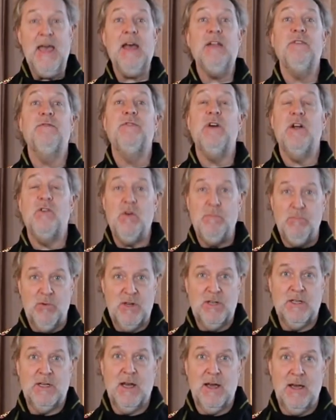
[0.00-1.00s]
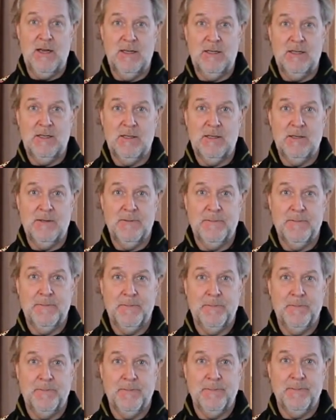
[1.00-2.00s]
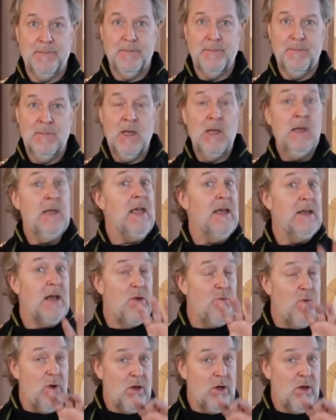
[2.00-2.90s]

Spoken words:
and very precise. And I